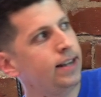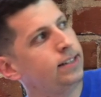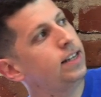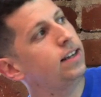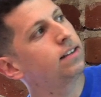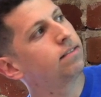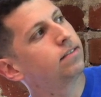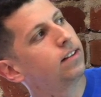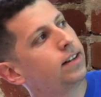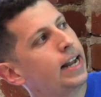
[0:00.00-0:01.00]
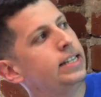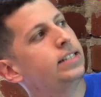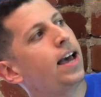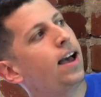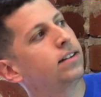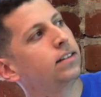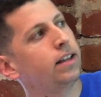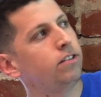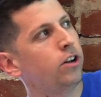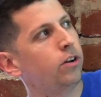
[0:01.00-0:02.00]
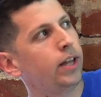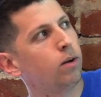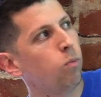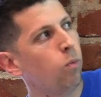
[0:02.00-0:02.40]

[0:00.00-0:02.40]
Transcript: an ID tag to let you know like